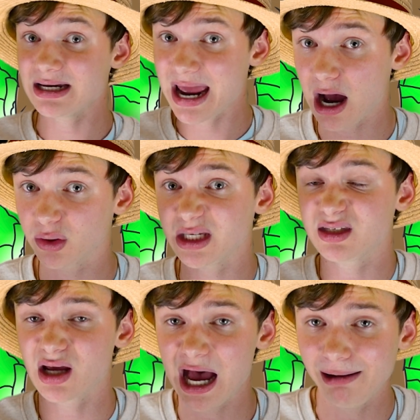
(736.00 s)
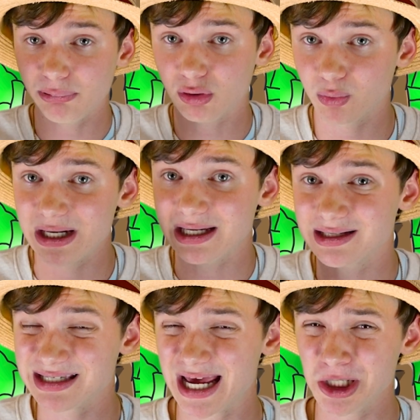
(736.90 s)
now, the top 3
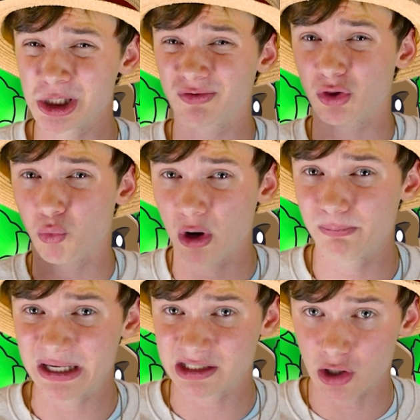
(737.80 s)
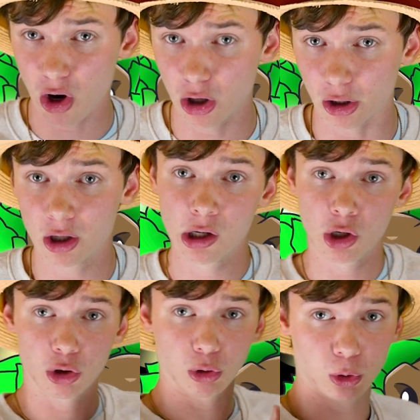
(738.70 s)
contenders for the One Piece are
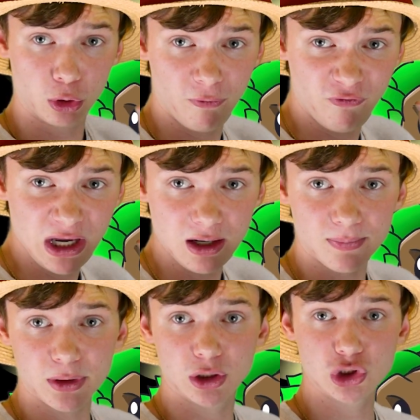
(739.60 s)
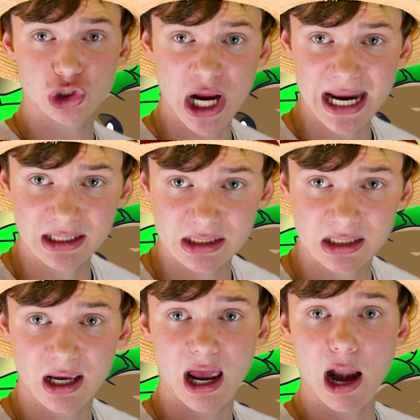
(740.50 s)
Luffy, Shanks,
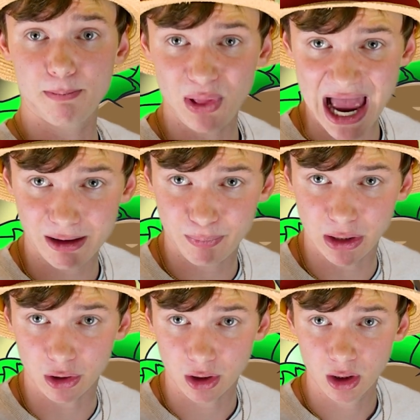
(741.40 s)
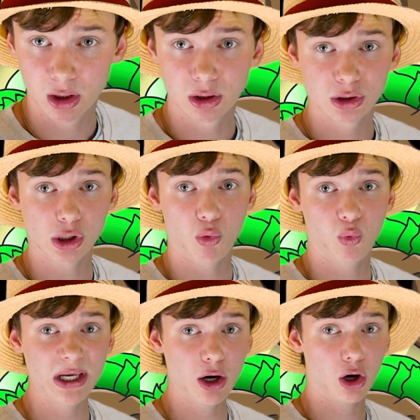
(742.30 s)
and Blackbeard. So
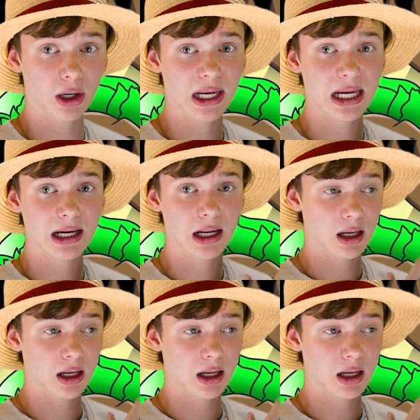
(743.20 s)
we are in